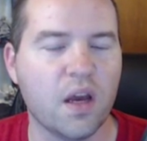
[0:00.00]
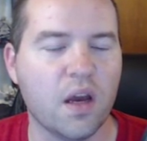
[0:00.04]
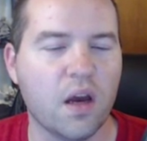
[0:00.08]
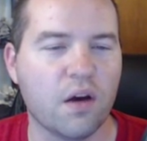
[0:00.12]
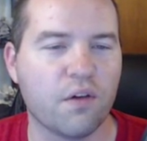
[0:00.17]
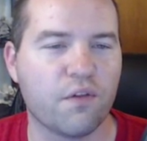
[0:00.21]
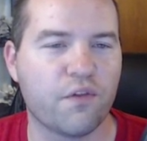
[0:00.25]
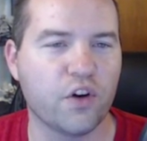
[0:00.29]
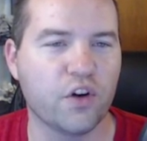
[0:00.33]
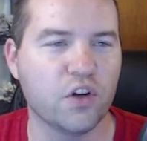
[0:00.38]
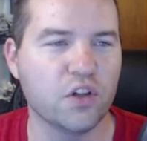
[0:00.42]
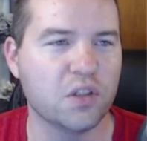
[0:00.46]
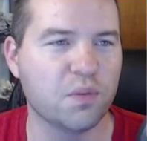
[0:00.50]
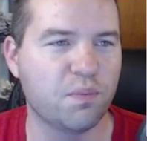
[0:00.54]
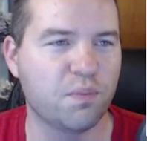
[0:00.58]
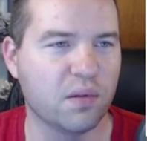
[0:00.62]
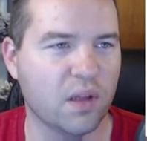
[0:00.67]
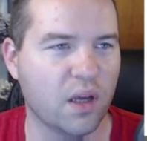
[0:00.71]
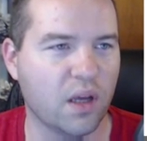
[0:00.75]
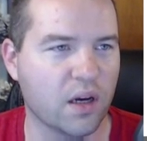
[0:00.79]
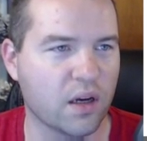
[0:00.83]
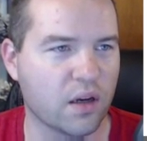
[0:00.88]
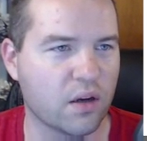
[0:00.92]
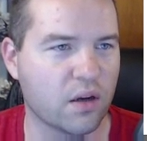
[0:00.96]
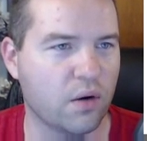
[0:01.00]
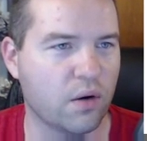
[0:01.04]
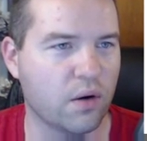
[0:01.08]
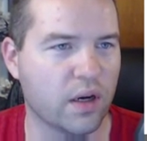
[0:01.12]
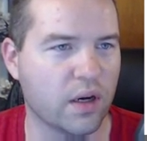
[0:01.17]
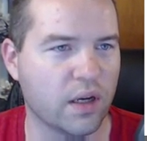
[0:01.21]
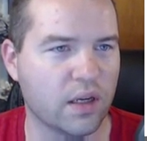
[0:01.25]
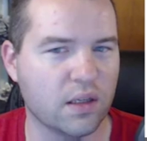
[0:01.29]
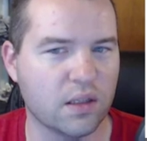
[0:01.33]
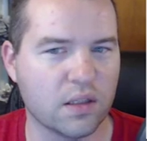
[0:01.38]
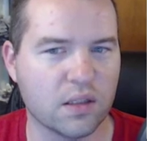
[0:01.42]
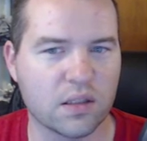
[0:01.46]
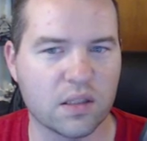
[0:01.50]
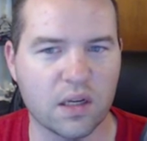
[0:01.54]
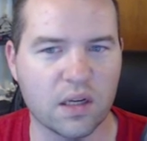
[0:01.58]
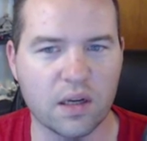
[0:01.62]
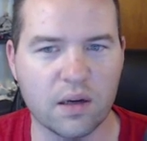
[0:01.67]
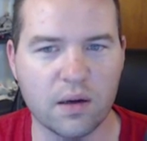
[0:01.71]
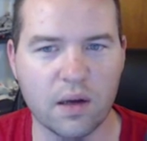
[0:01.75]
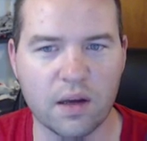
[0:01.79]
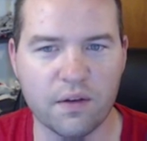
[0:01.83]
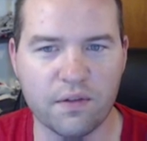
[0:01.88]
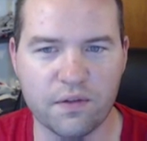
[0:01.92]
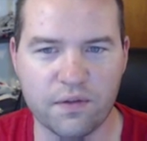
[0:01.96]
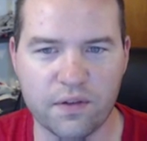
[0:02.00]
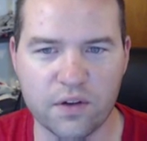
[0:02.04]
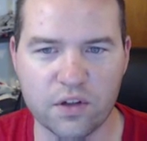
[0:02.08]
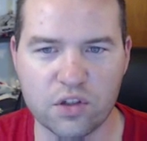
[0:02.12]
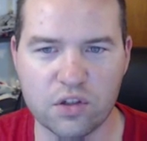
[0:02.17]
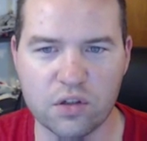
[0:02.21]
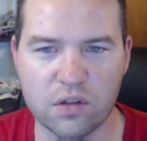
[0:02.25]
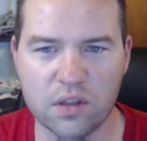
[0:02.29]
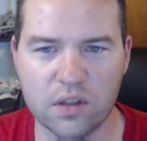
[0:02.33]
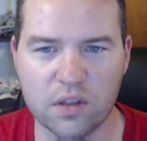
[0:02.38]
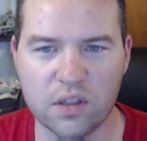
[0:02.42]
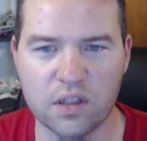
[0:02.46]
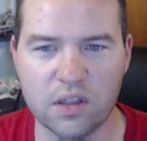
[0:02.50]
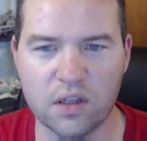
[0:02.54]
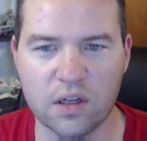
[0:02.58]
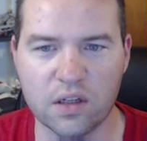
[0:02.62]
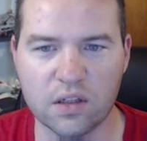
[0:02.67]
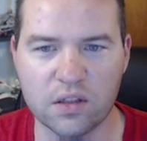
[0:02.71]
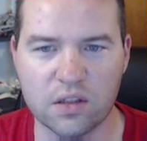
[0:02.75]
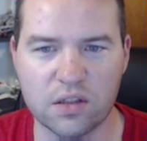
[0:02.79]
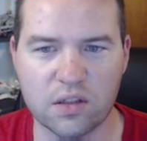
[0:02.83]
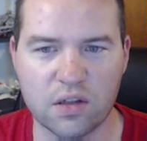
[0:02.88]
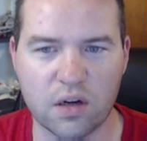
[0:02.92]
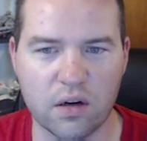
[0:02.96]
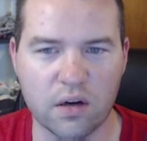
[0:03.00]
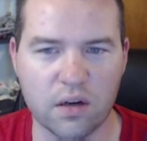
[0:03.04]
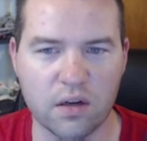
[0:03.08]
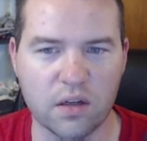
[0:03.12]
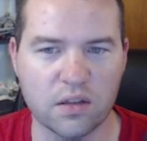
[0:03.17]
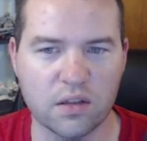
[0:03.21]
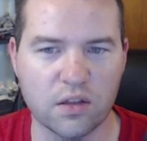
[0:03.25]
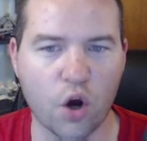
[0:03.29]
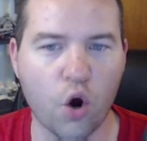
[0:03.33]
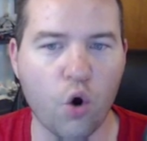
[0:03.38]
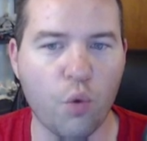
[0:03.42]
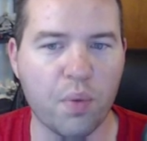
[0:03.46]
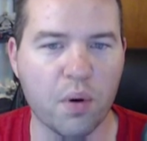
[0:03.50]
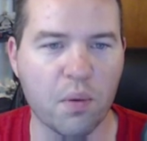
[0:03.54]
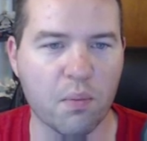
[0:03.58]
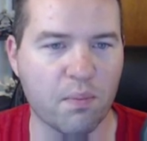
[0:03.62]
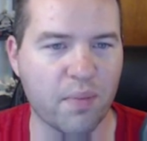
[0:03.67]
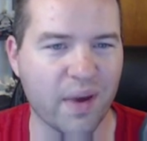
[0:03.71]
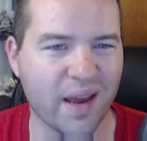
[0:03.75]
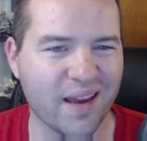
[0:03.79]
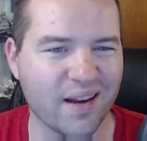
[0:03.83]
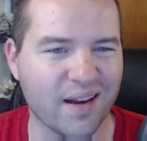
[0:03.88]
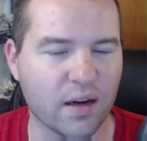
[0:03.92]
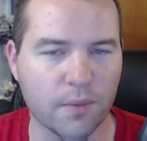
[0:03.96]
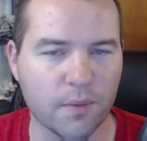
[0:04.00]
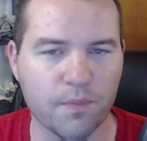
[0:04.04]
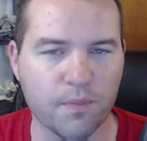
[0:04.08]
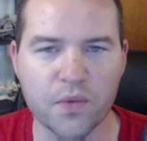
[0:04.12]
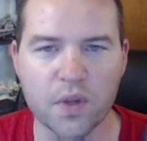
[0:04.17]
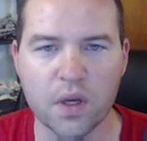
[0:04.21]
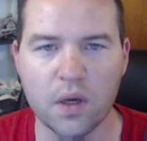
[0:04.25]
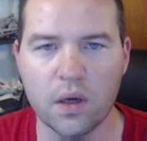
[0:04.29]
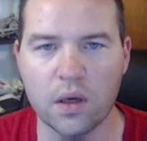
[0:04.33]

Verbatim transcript: First Blood coin is officially started its open beta.